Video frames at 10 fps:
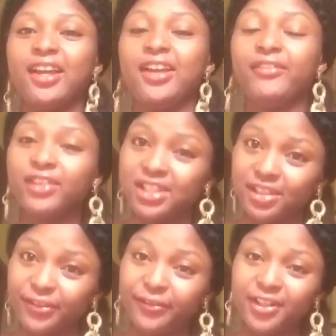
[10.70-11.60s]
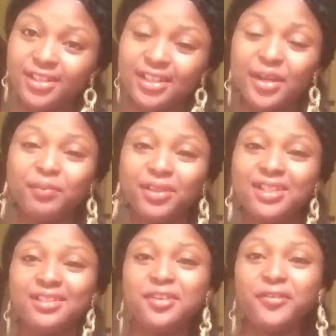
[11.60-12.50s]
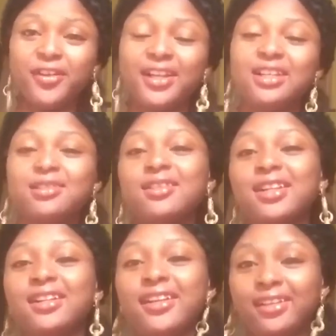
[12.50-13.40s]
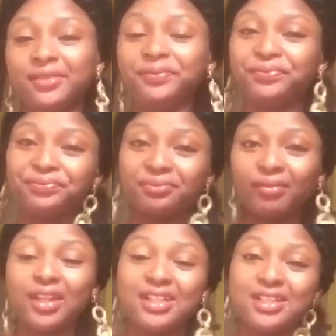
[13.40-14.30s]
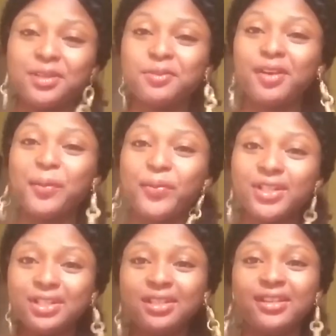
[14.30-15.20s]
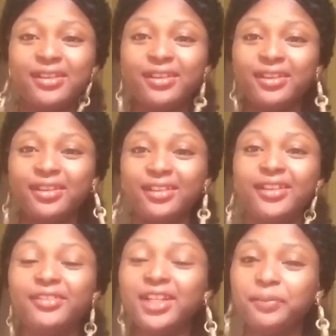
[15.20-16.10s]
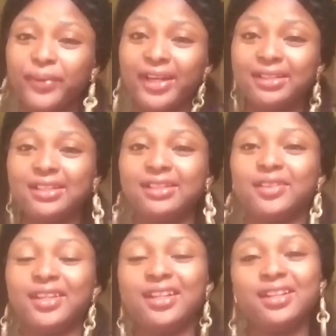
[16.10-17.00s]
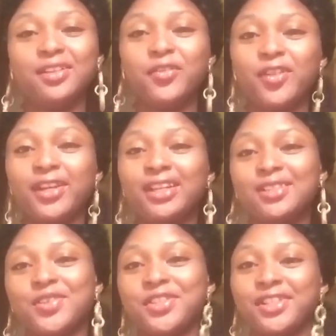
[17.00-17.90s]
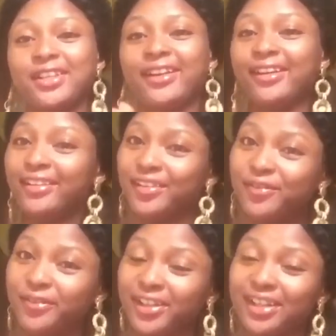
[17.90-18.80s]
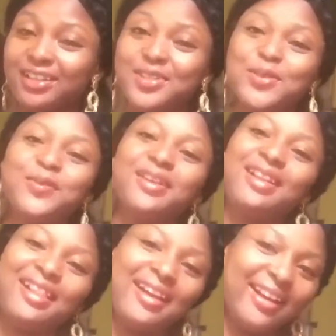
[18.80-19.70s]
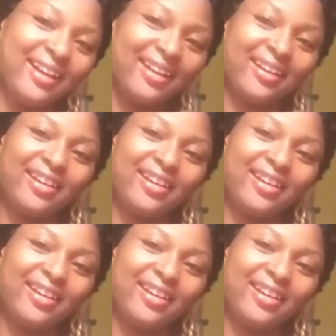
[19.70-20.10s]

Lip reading: If it's your first time, please don't forget to click the subscribe button there, the red part. Don't forget to share, don't forget to like.